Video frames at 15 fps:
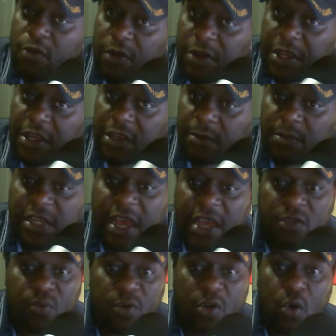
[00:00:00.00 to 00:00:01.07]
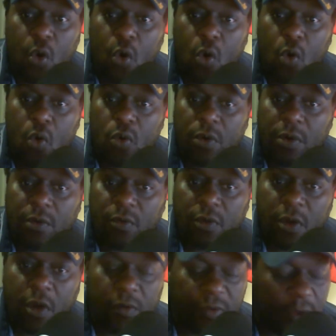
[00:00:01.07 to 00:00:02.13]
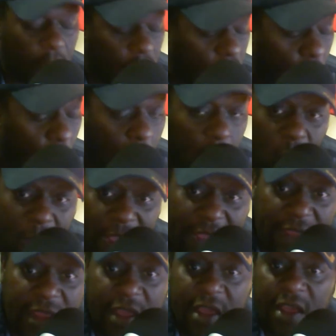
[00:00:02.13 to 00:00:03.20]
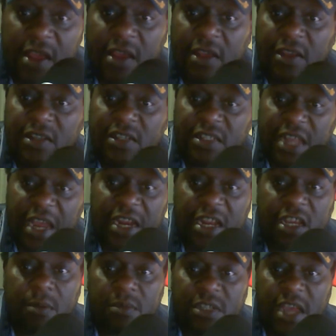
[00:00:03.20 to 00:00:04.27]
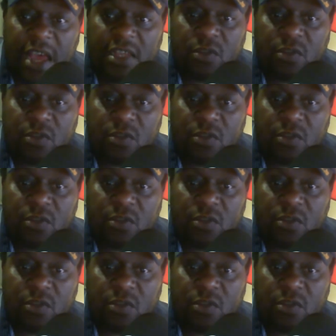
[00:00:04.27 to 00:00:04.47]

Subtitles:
income tax would go, they'll go away. State income tax